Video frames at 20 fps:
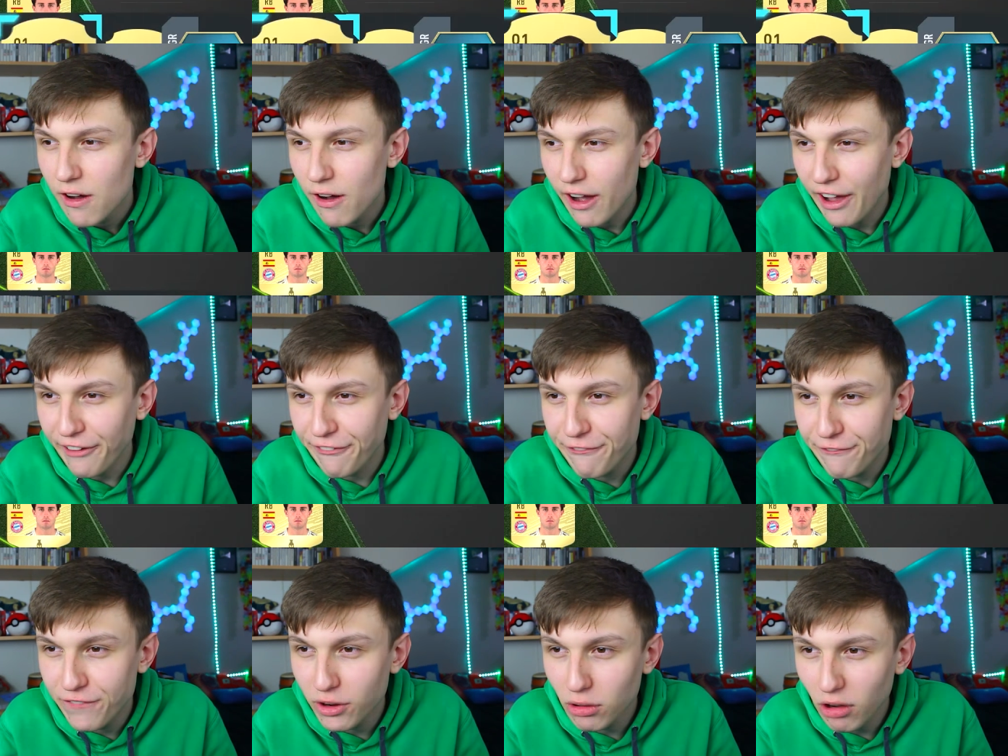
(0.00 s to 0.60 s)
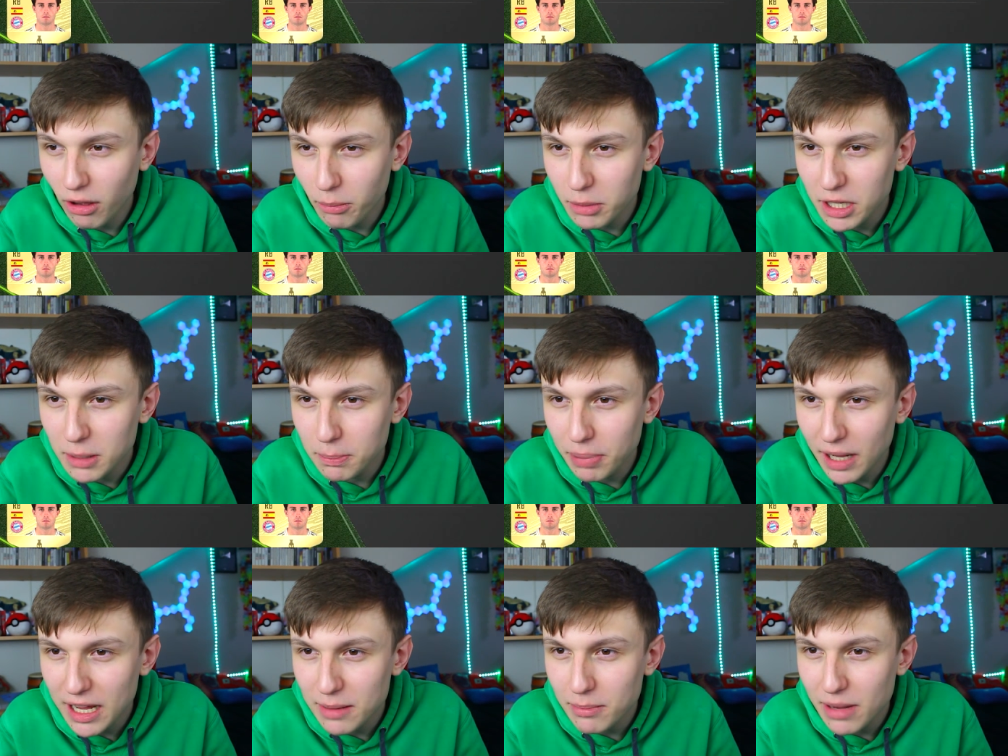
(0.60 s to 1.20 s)
I feel like we can
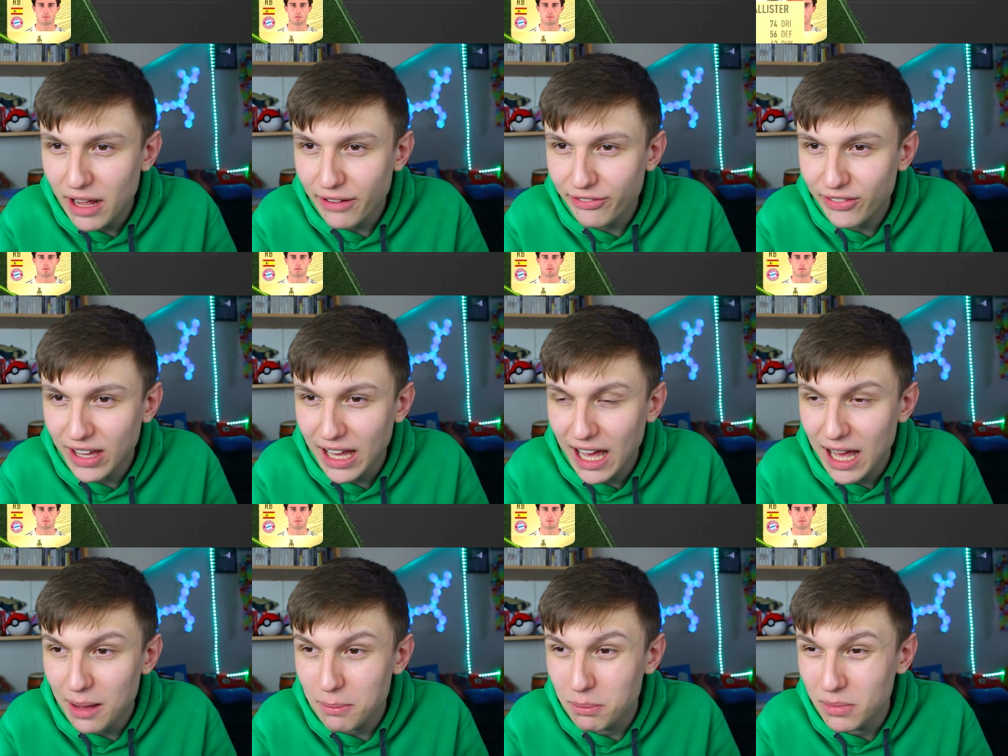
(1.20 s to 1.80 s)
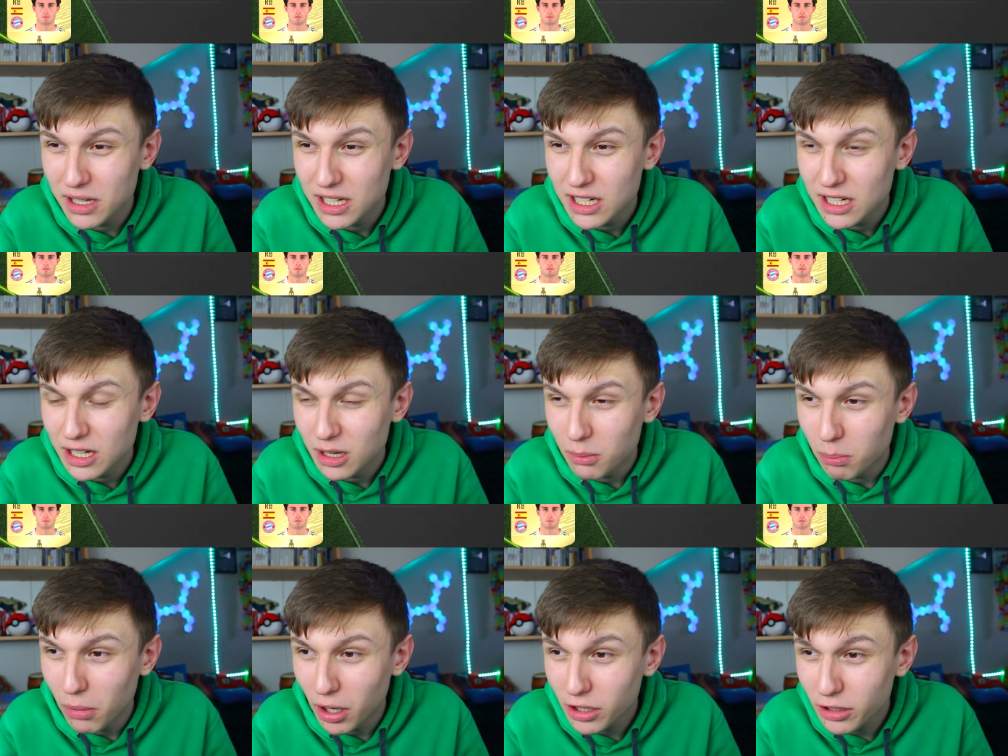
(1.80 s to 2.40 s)
play him left cam.
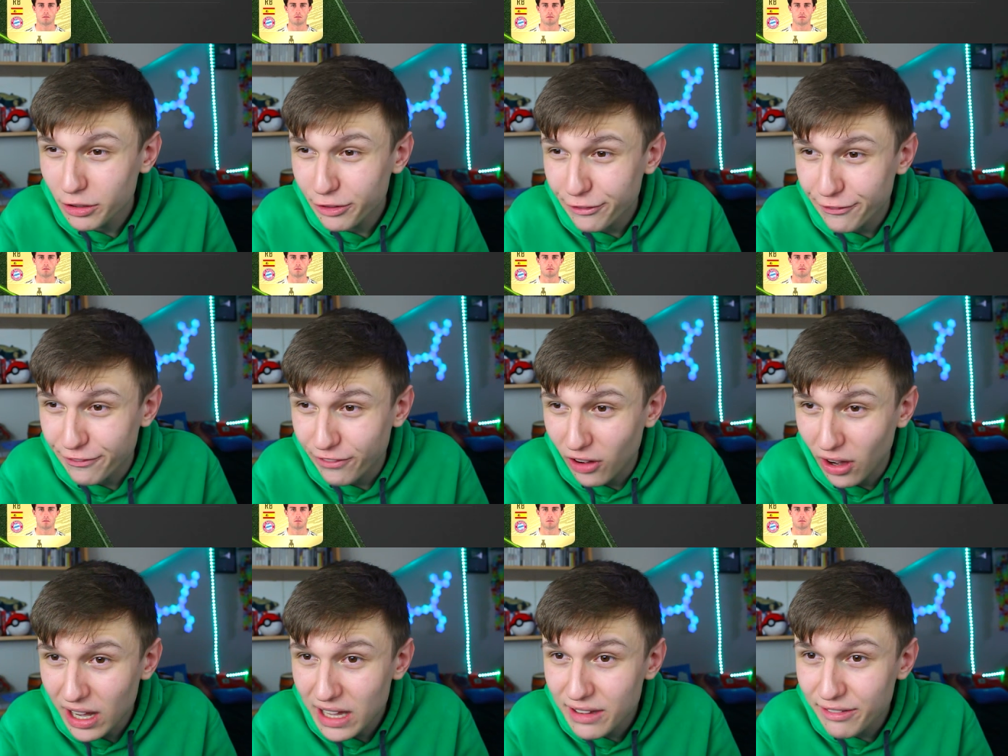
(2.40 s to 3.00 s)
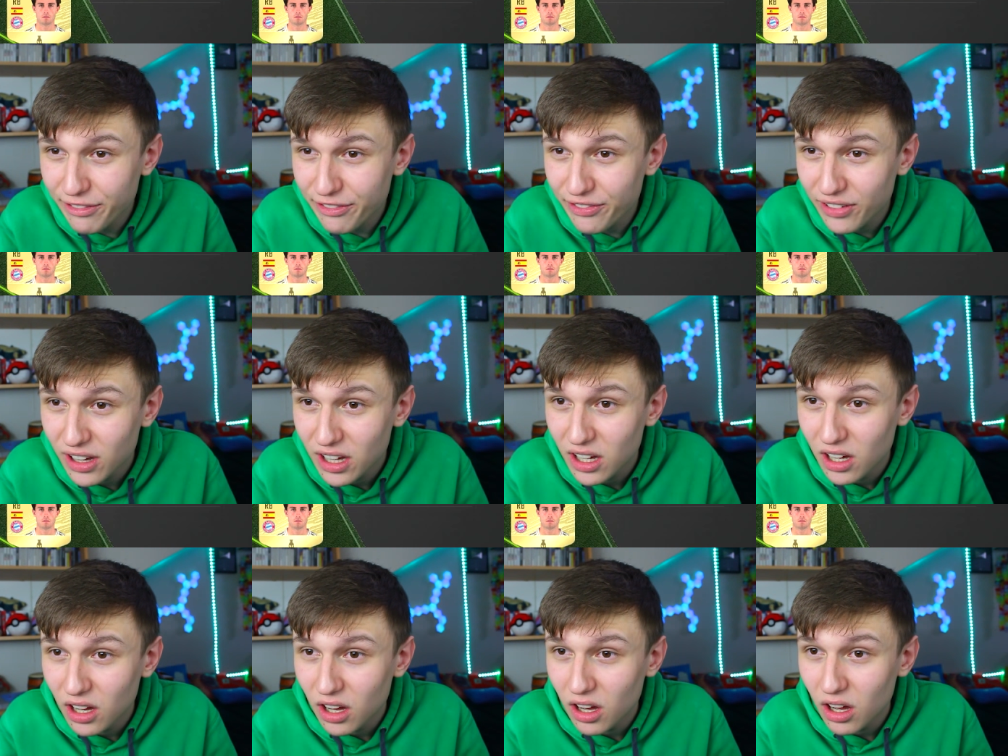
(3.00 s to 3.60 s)
Minus 5?
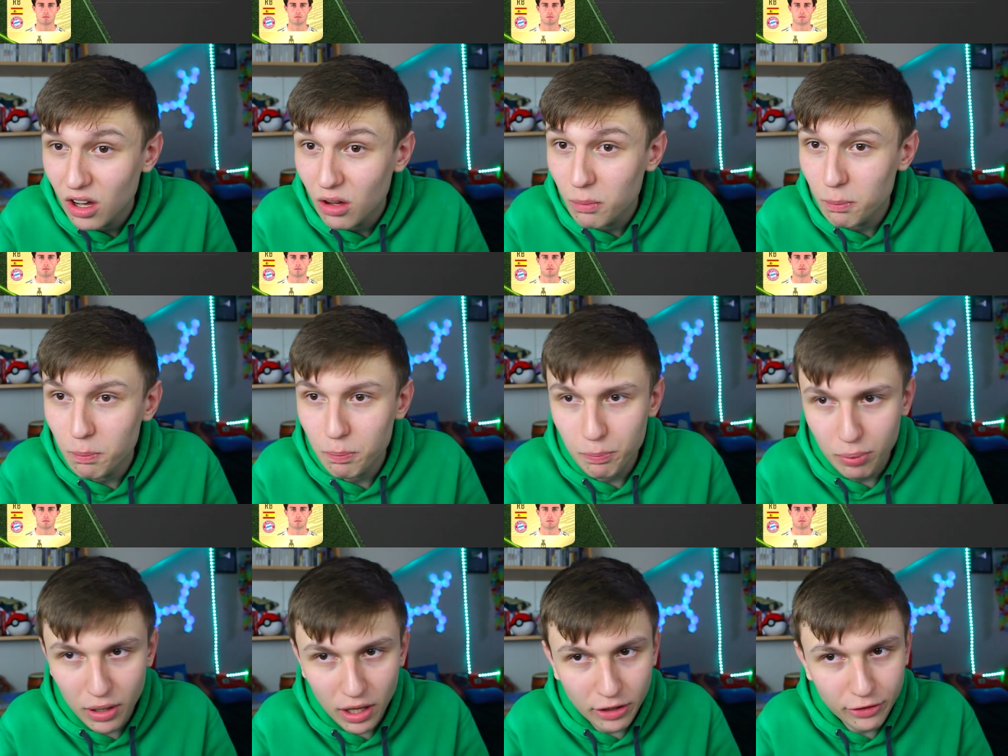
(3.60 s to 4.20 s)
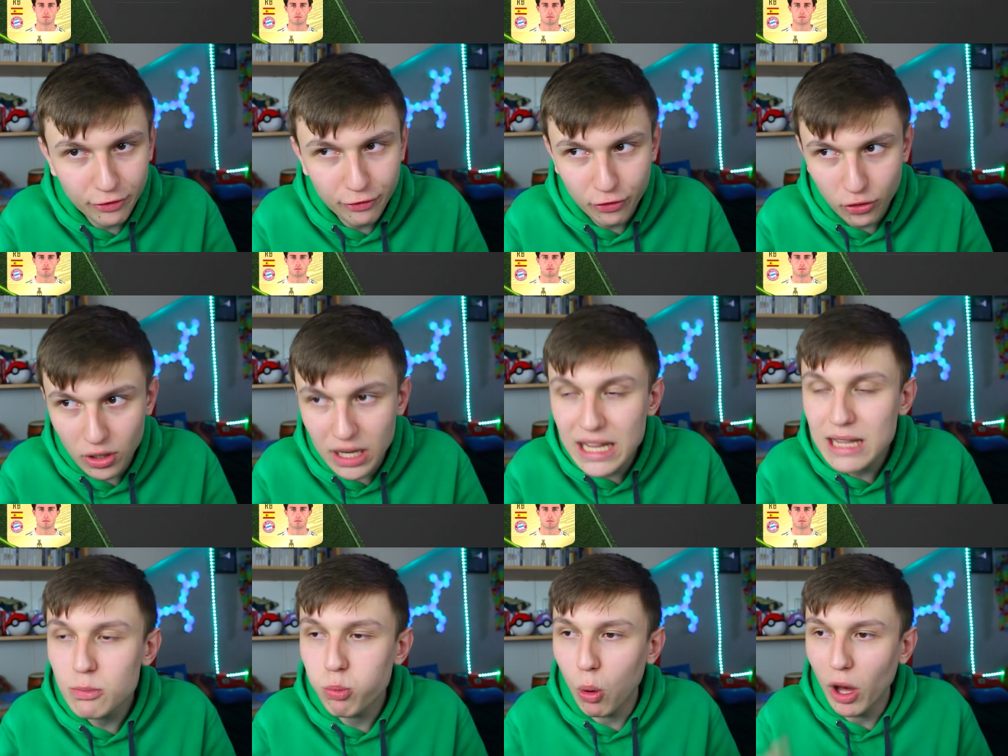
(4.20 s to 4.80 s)
plus
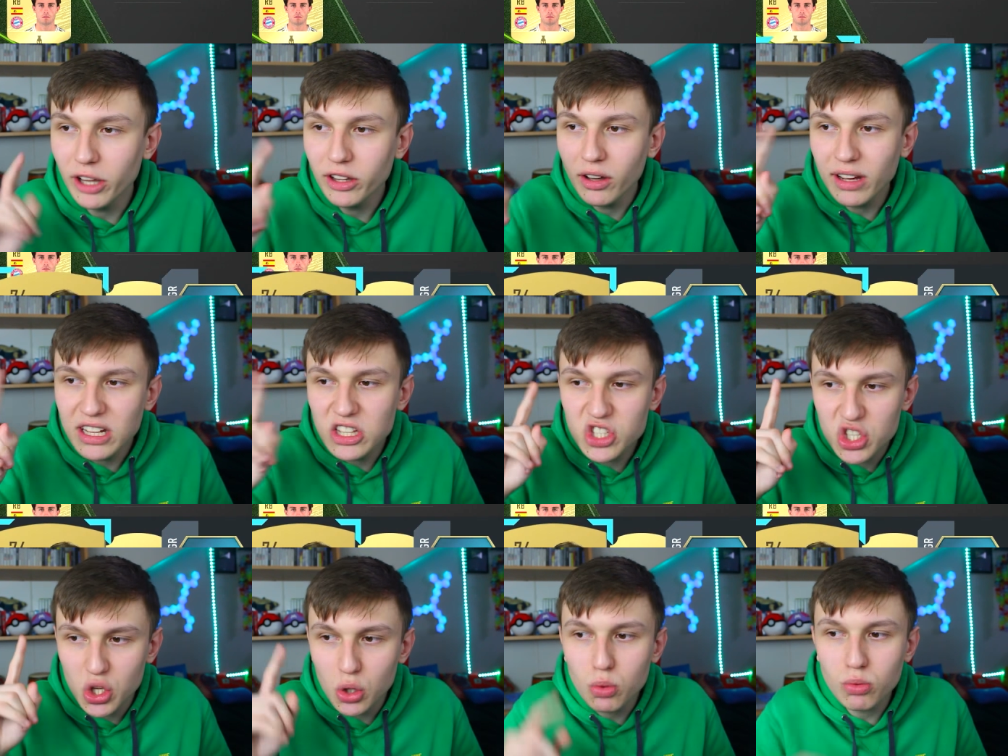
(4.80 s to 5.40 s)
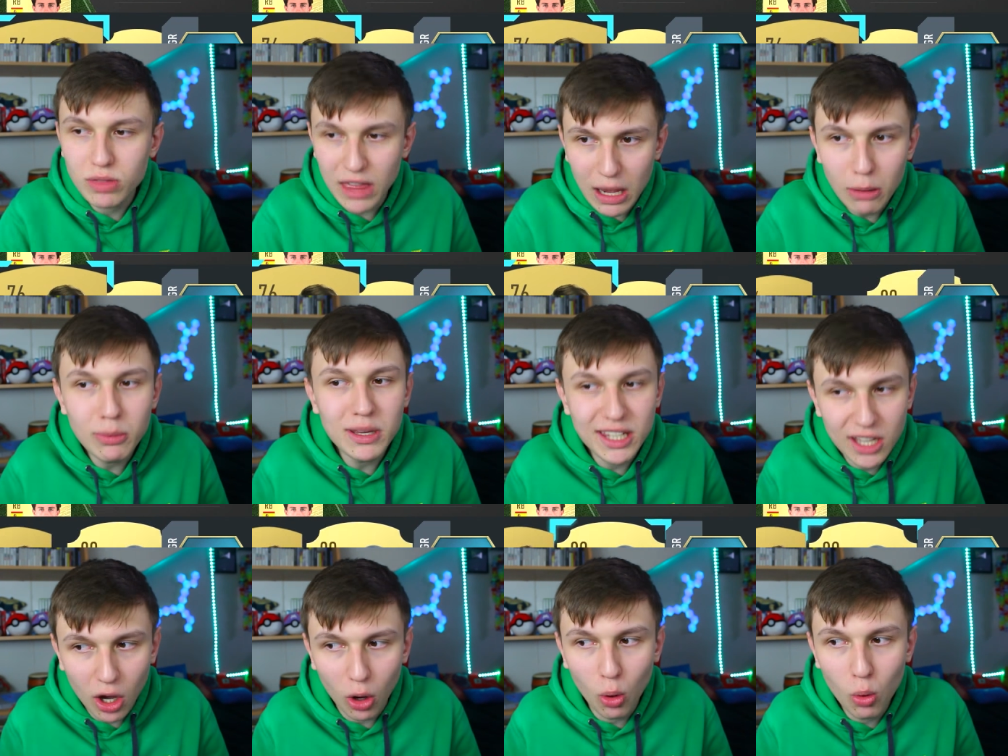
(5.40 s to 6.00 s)
three, 192. There we
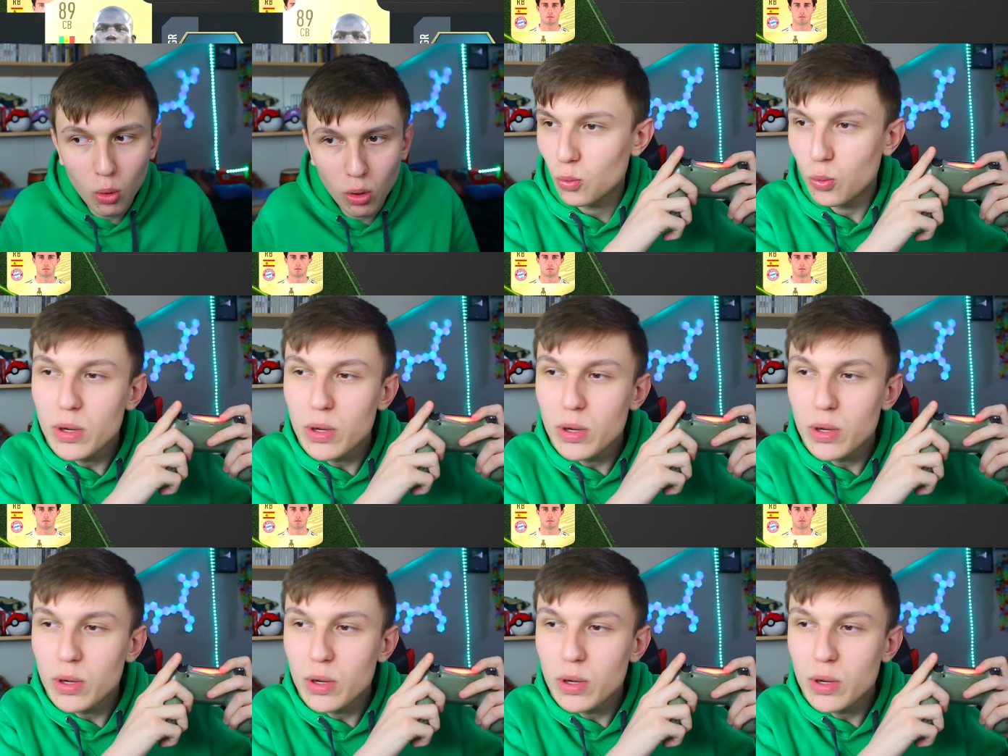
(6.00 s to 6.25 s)
go.